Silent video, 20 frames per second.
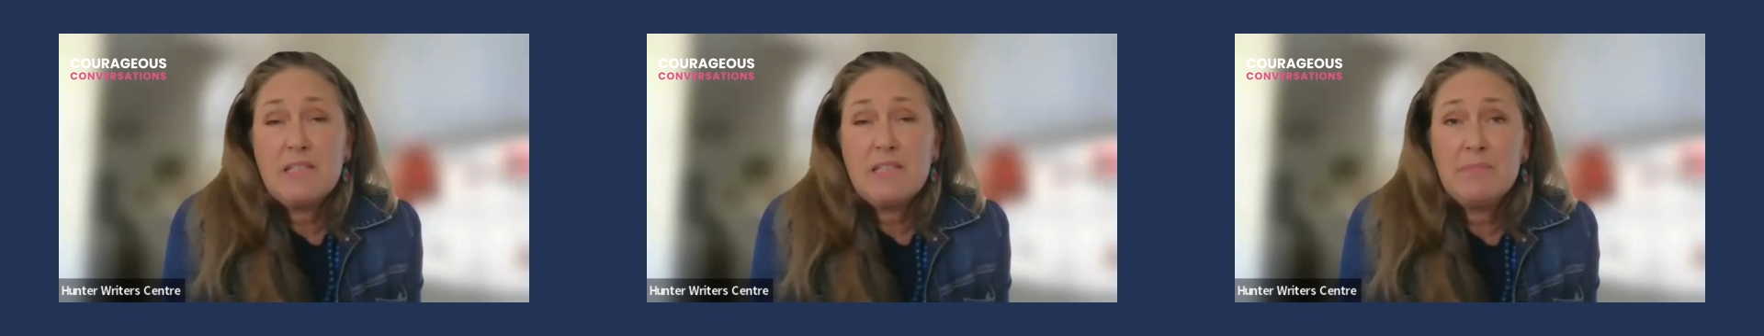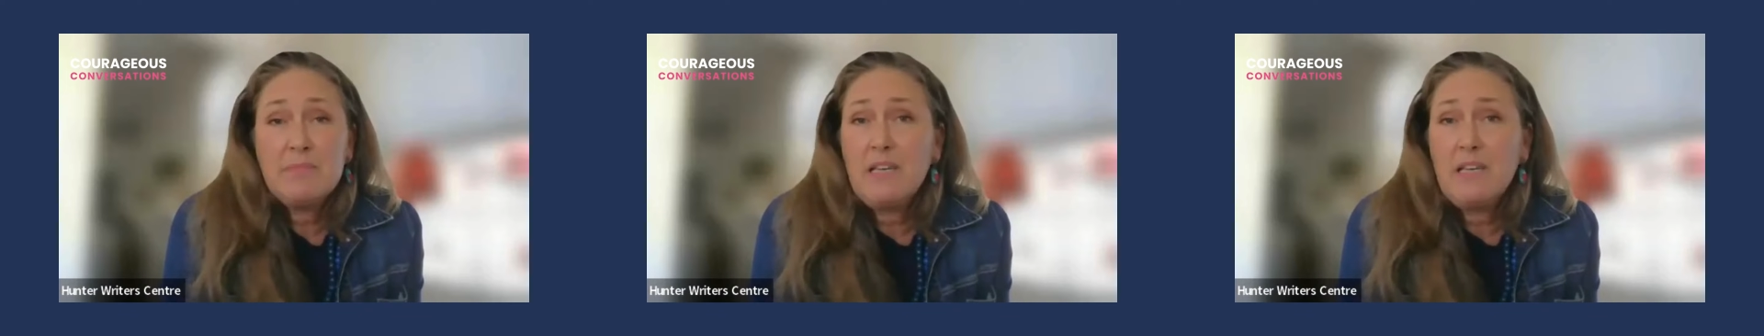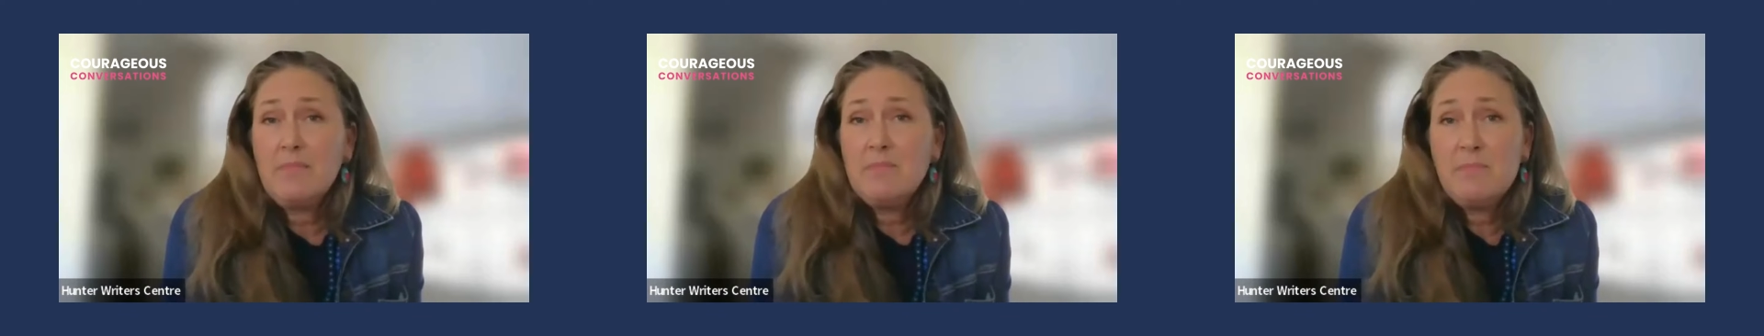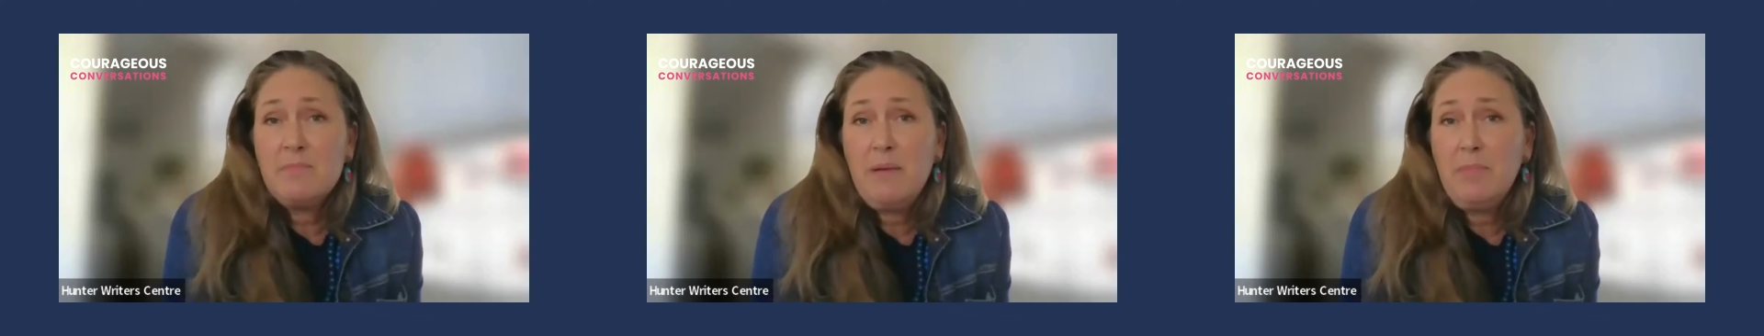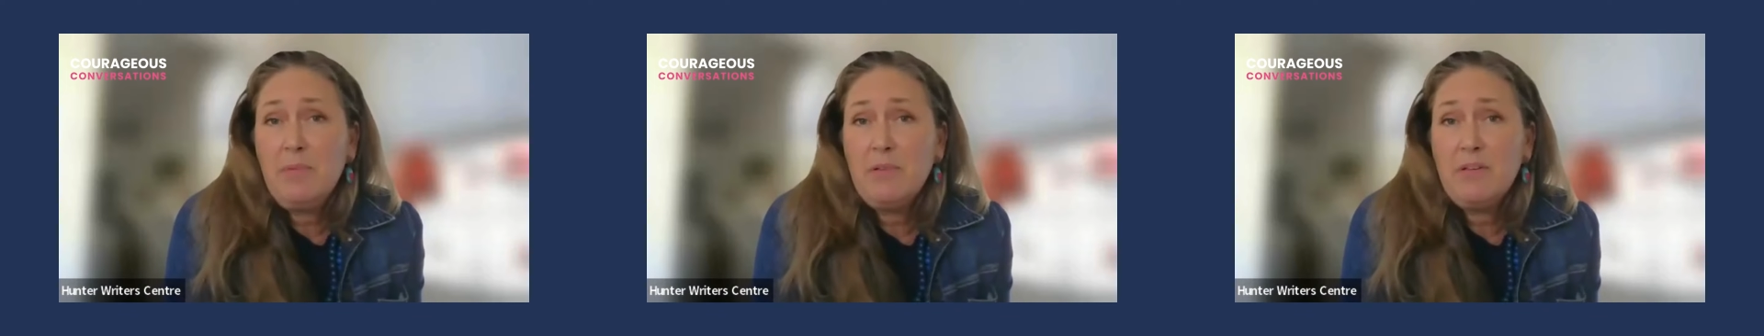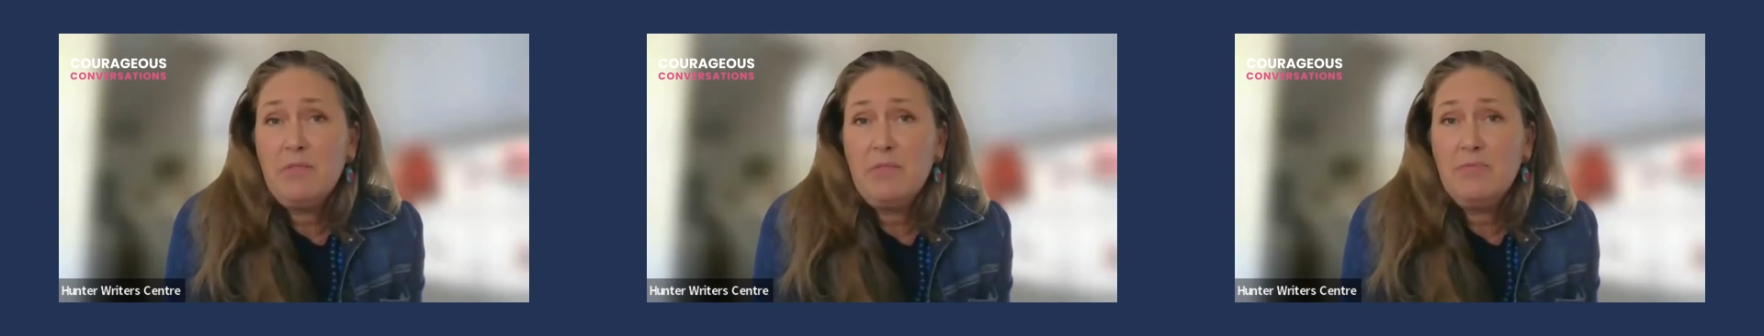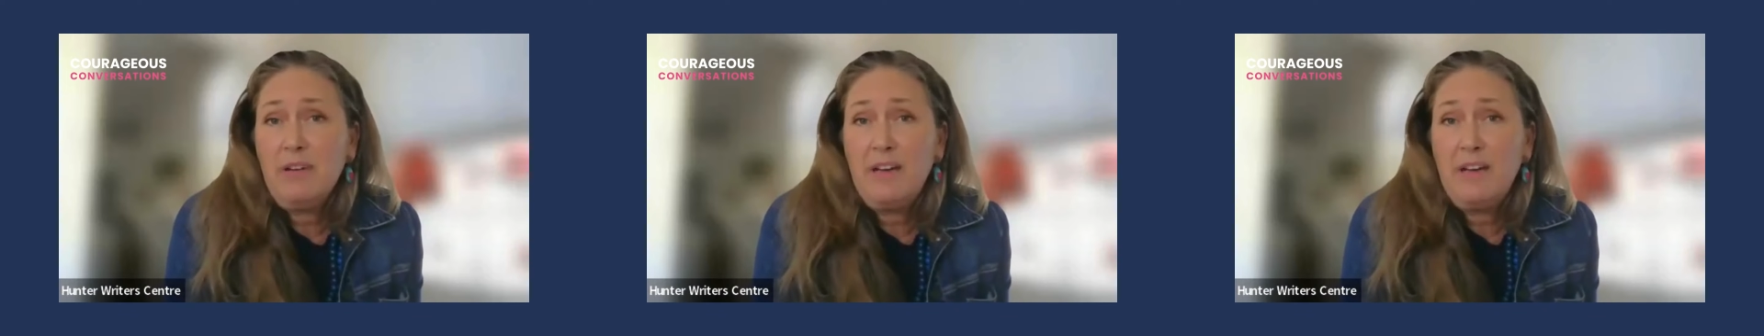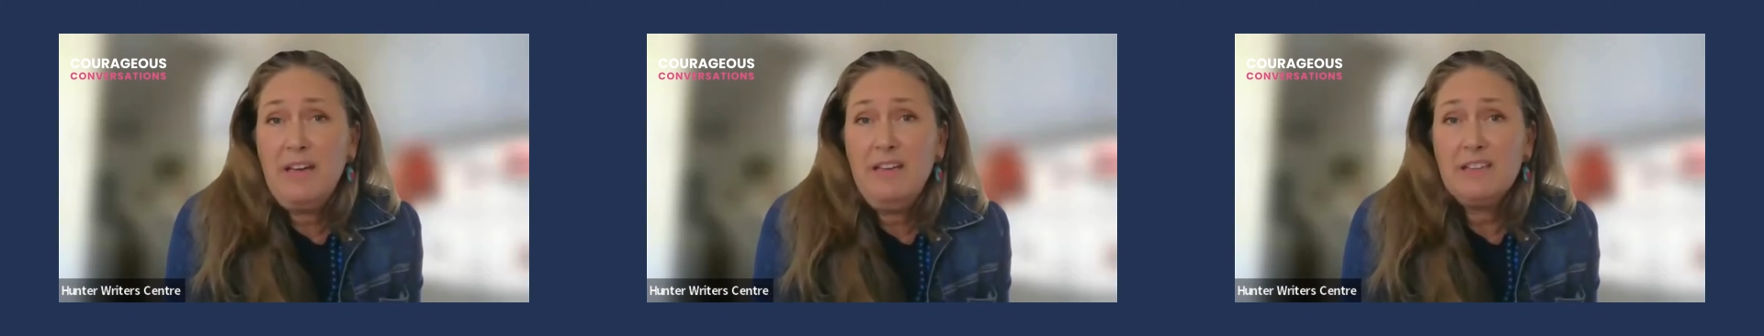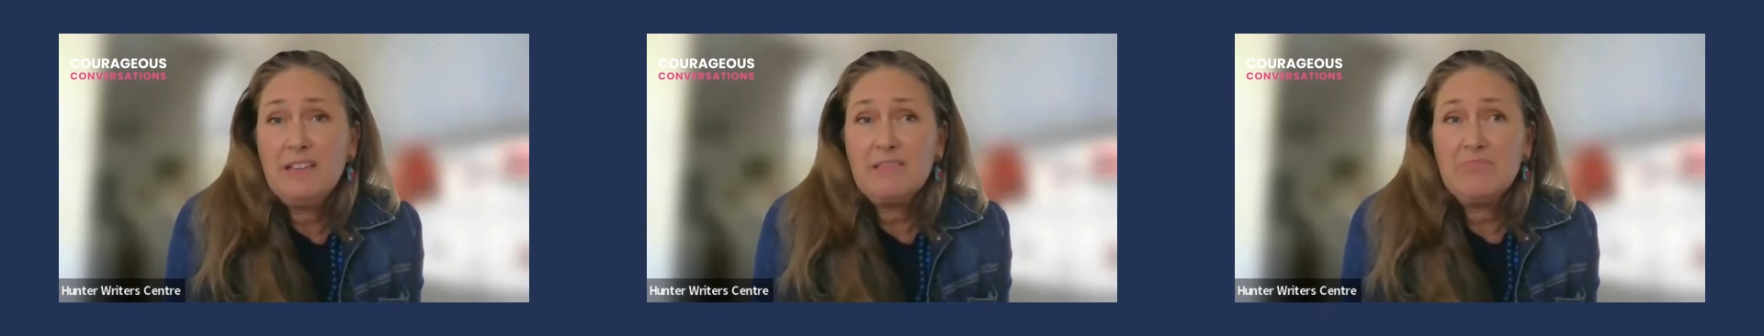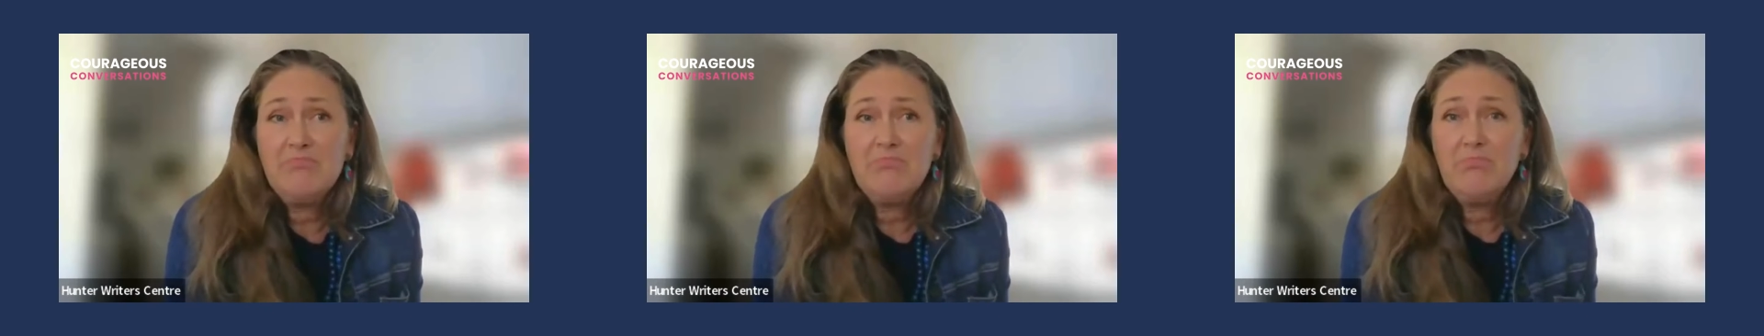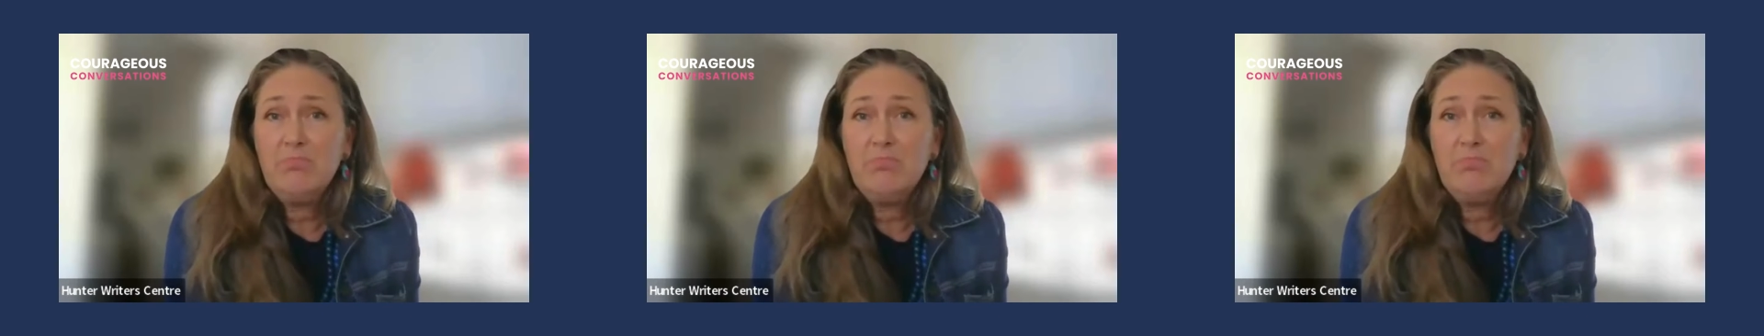Sometimes people don't read